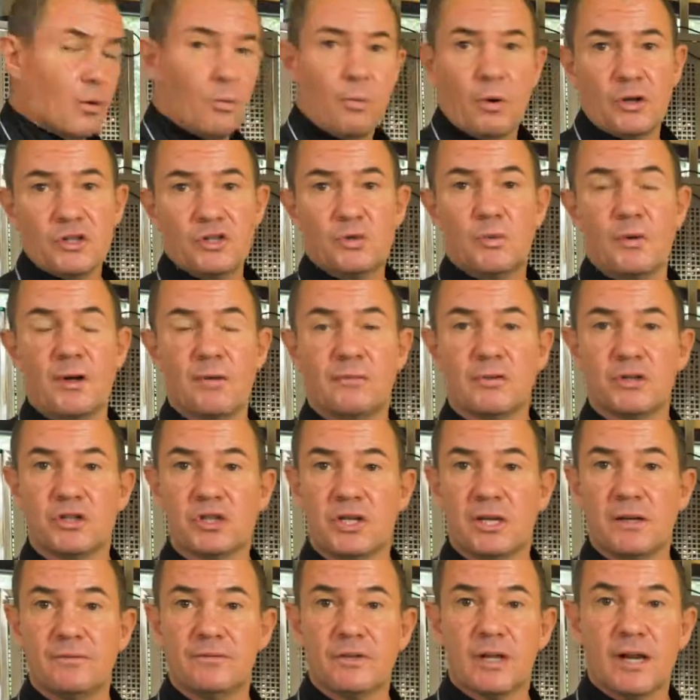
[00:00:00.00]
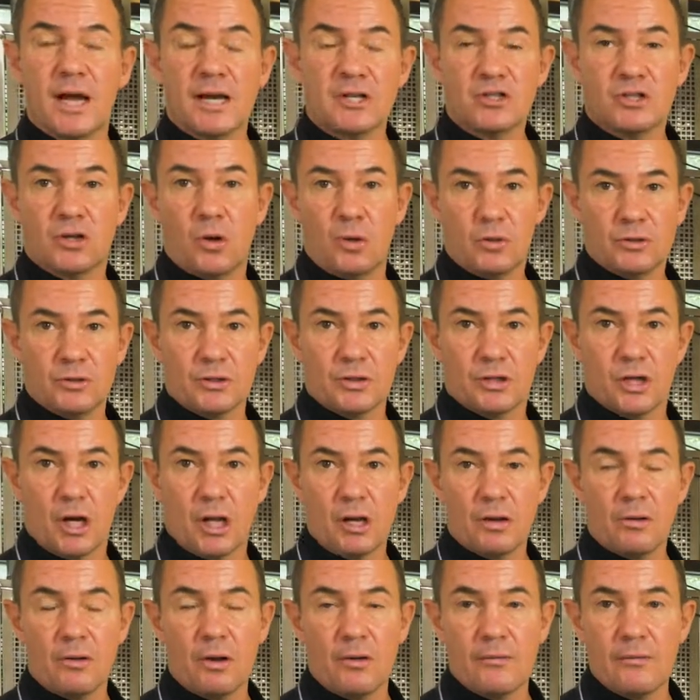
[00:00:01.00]
Once we have achieved a nice golden
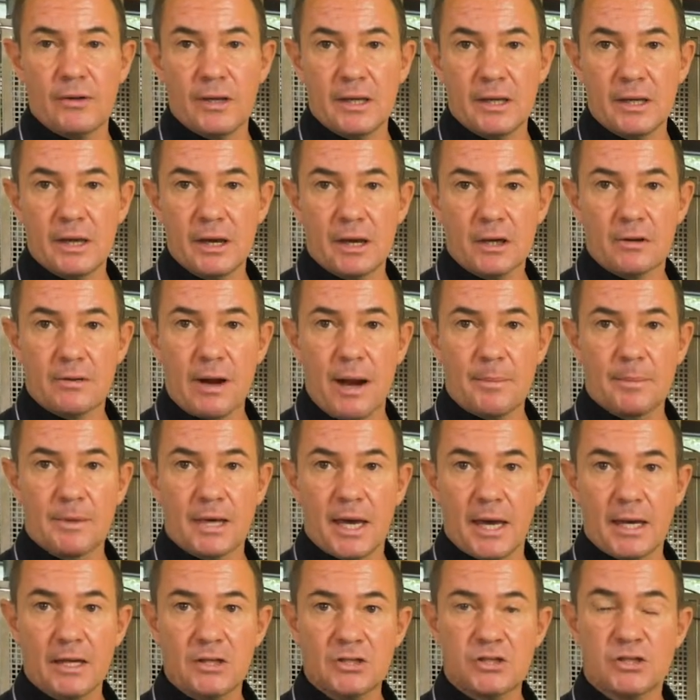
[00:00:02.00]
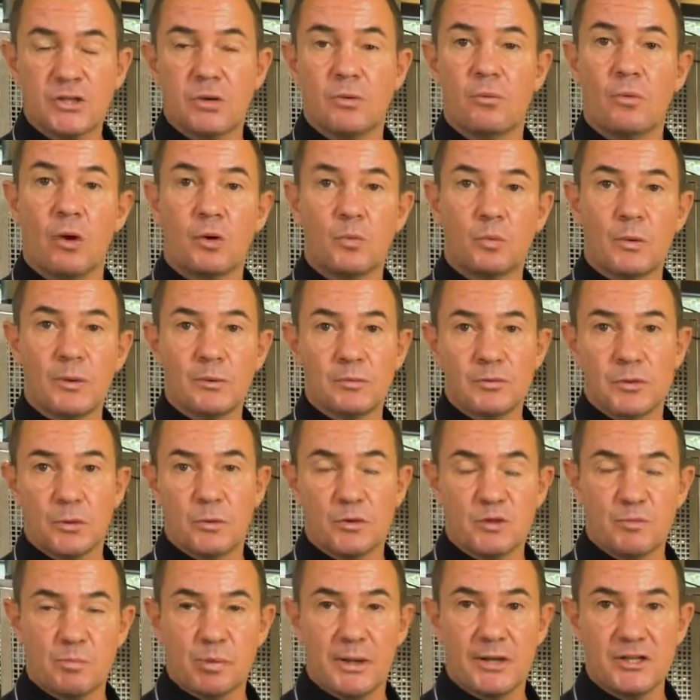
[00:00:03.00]
color on the crab cakes, what we will do
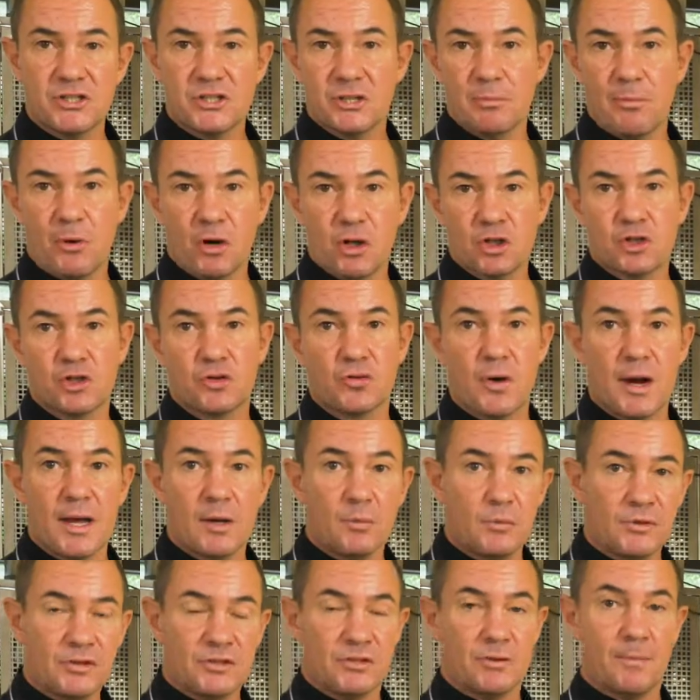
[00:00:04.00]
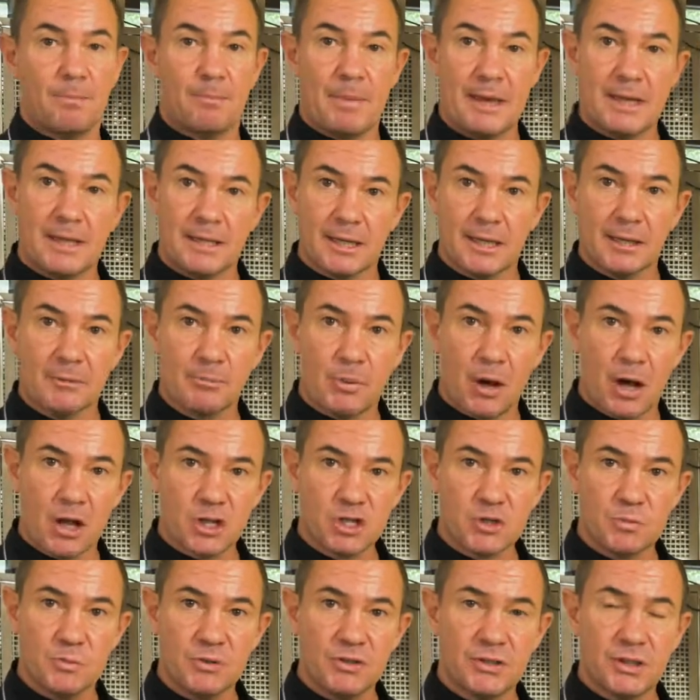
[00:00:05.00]
is place them on a tray with some baking
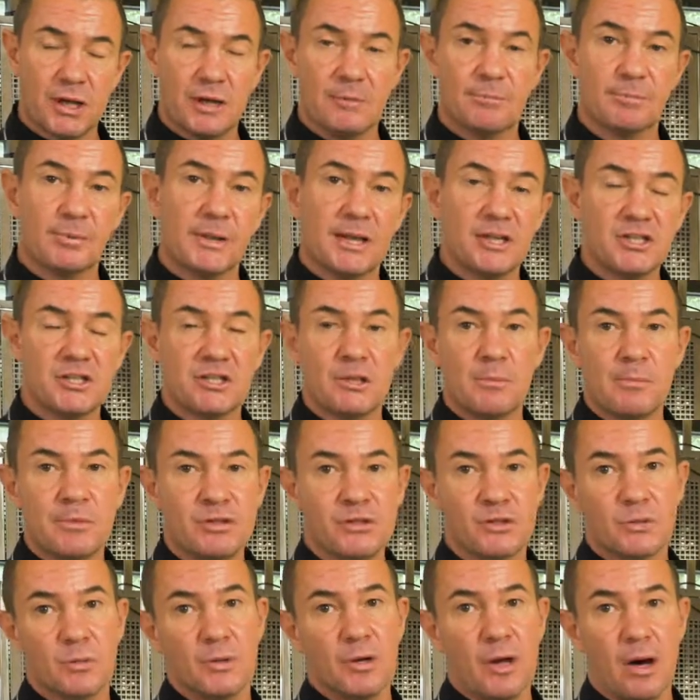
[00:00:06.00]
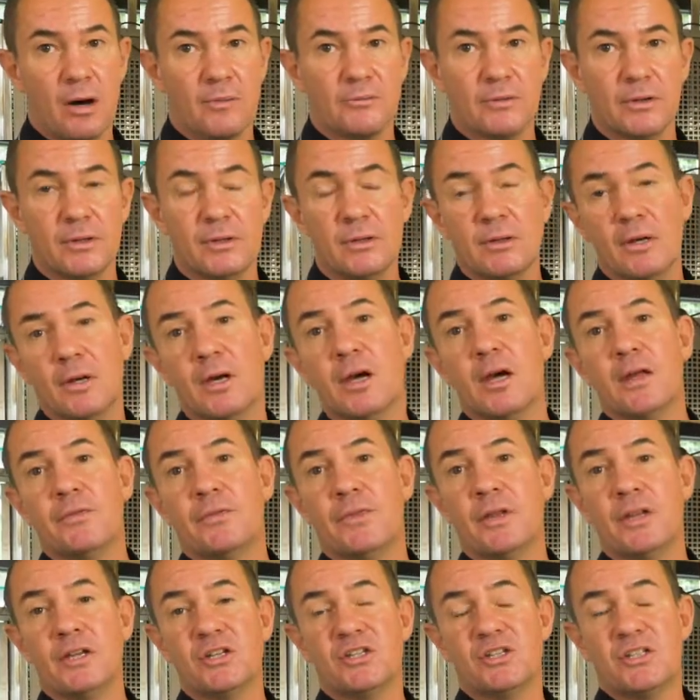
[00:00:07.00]
parchment and place them into an oven
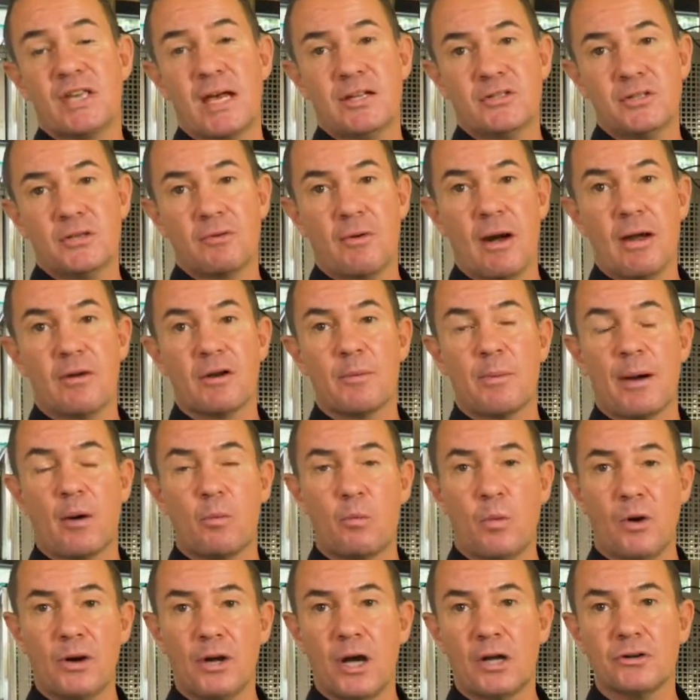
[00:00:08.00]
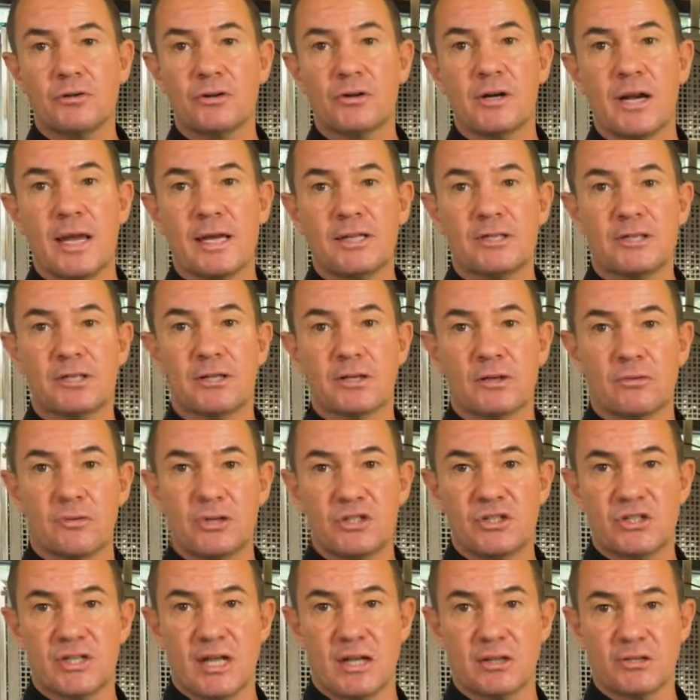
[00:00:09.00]
that is set around about 180
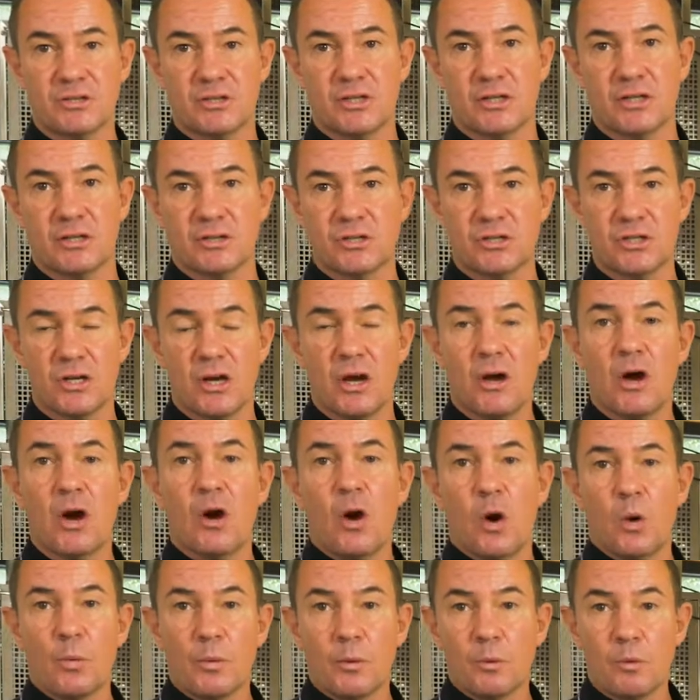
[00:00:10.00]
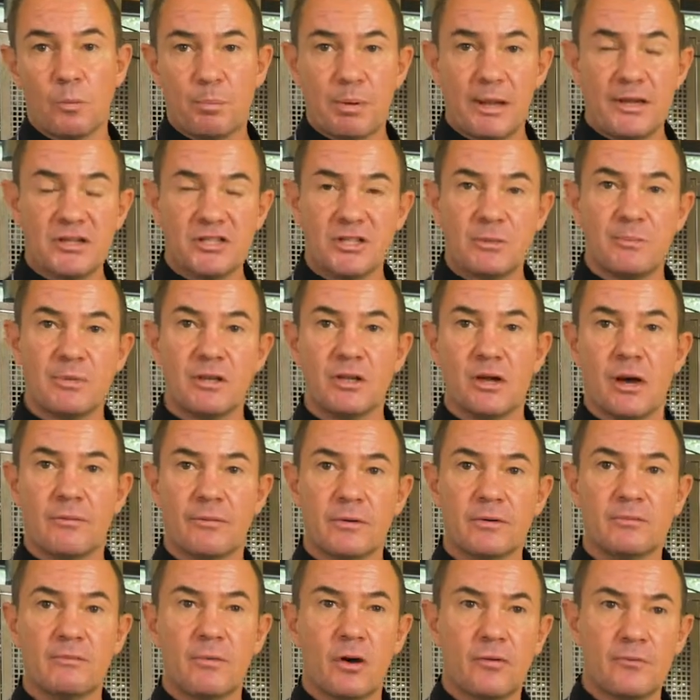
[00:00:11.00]
degrees Celsius. We will place them in the
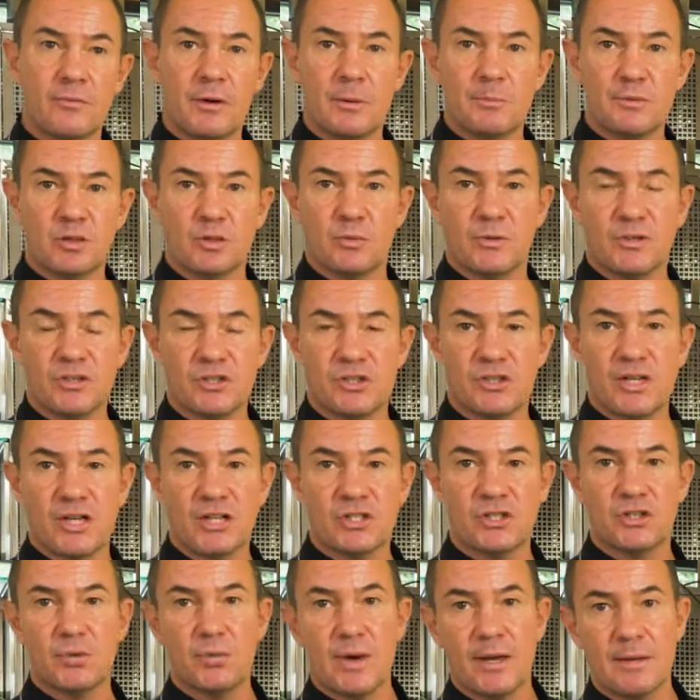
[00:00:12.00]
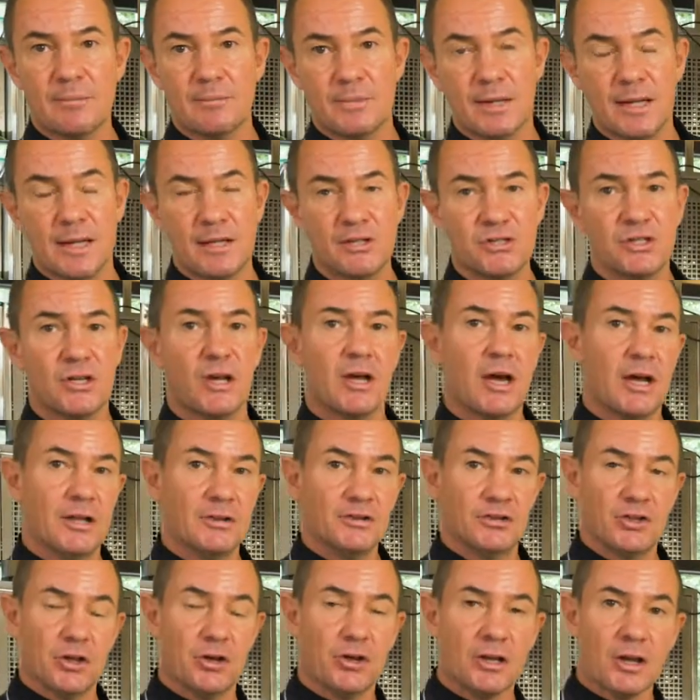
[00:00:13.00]
oven roughly between 6 to 8 minutes
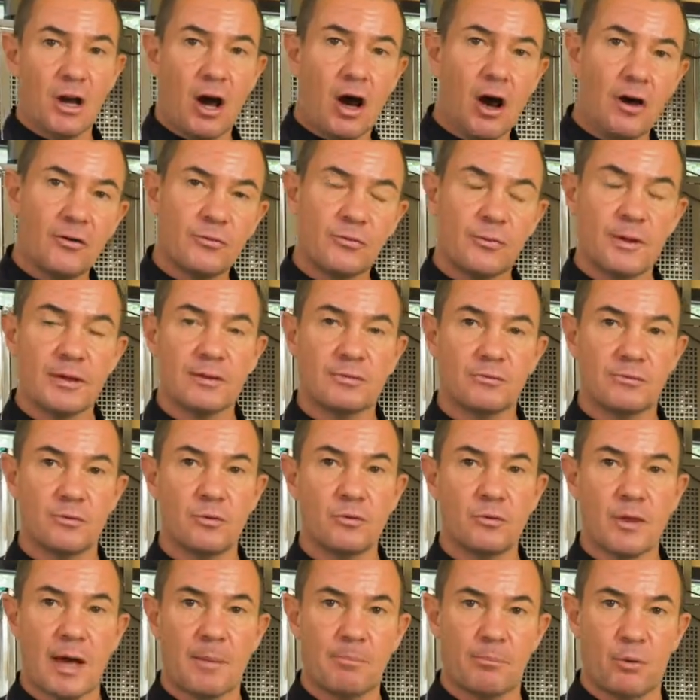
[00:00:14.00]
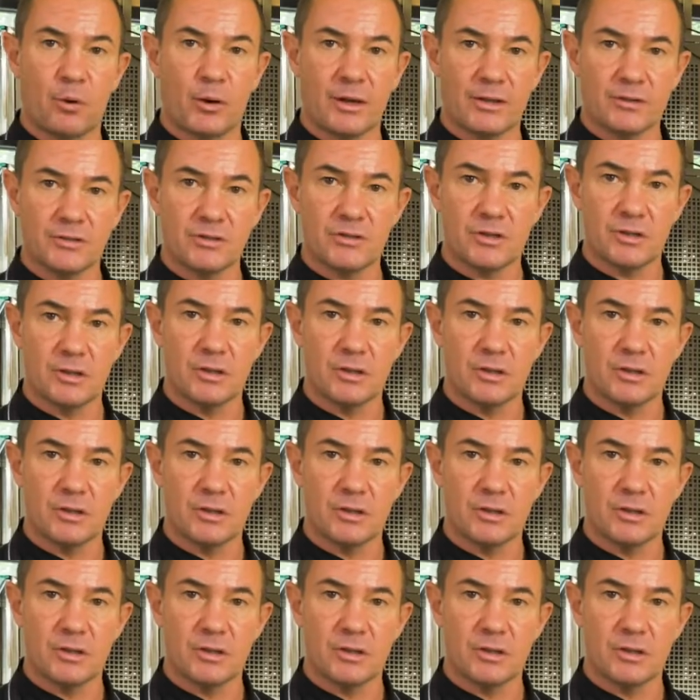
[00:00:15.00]
and turning halfway through that point.